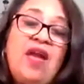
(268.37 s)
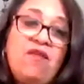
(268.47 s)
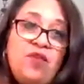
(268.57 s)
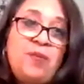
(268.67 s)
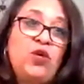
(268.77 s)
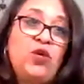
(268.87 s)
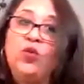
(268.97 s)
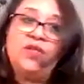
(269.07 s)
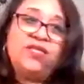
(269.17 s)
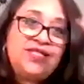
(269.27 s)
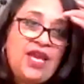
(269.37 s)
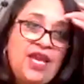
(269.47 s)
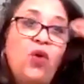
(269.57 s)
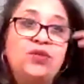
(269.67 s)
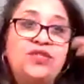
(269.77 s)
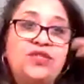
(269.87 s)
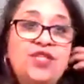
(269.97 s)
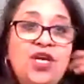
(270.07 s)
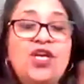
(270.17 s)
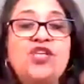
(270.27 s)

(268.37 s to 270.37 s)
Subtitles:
everybody, all the stakeholders,